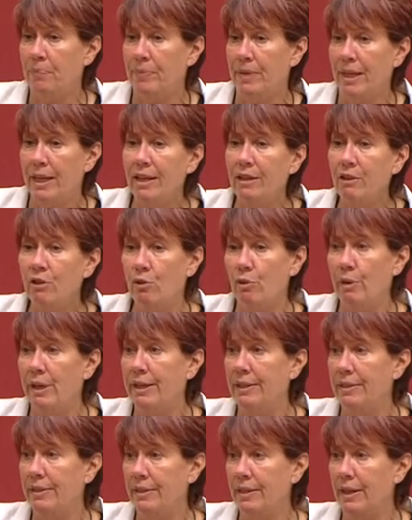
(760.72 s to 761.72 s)

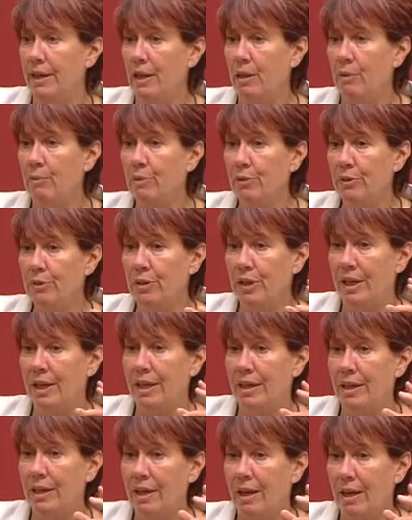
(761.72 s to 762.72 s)
increase, and we'll
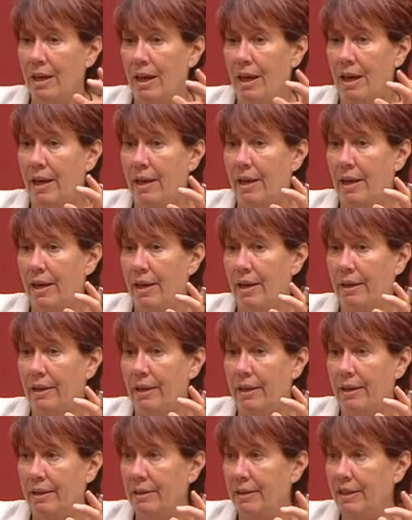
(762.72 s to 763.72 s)
see
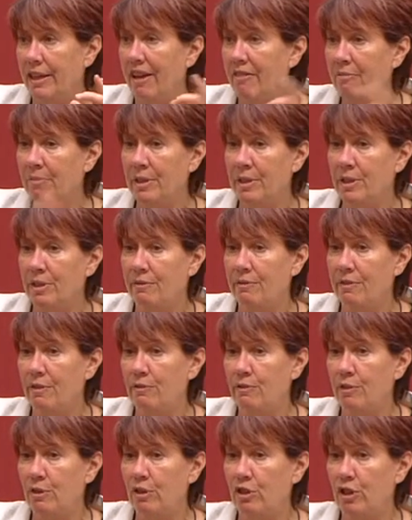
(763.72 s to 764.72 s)
governments of the
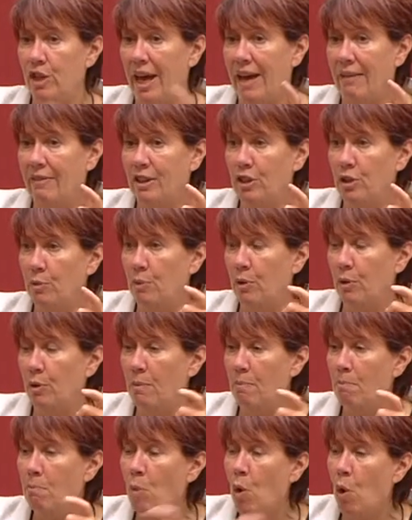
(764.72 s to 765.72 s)
future having to
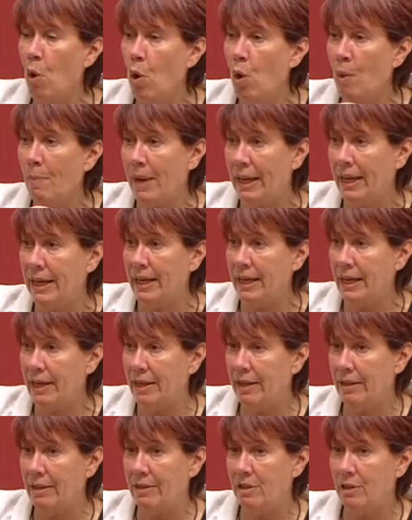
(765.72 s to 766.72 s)
put more
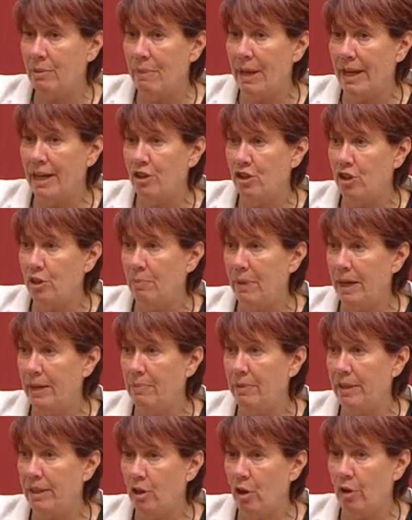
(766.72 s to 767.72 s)
money into managing
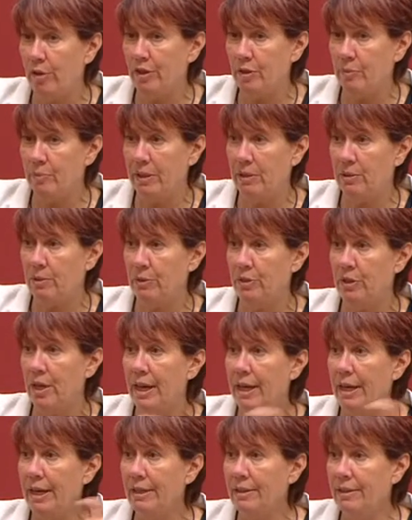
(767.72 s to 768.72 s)
people in hospitals
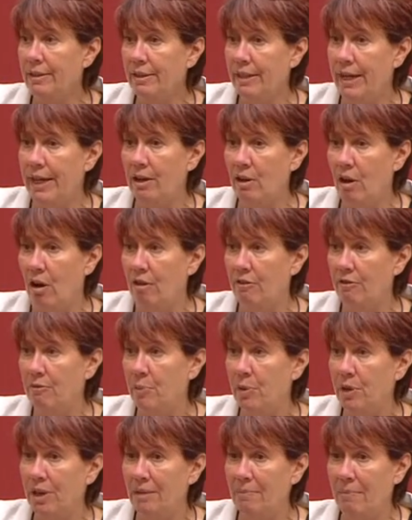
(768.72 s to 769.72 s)
instead of
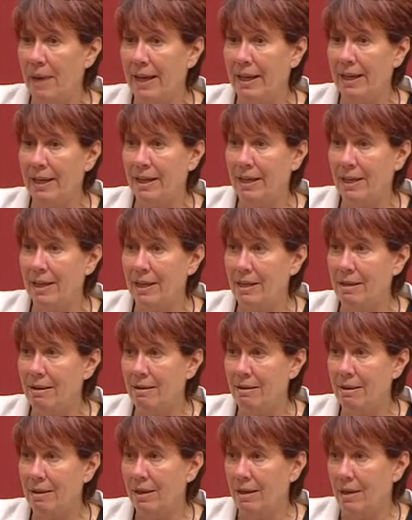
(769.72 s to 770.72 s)
putting money
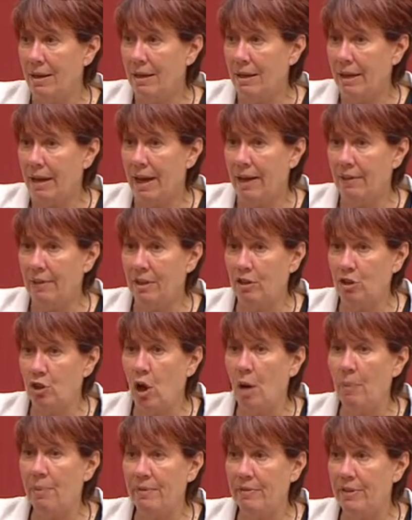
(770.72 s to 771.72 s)
in at the
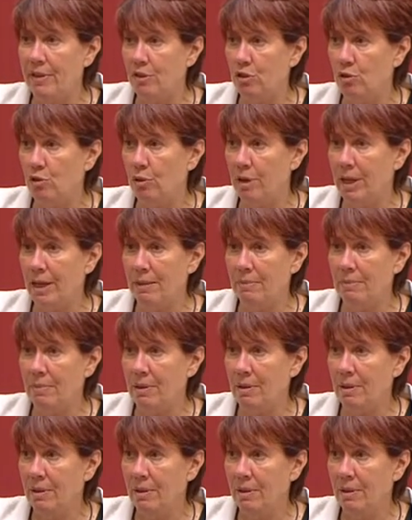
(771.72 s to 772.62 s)
top of the stream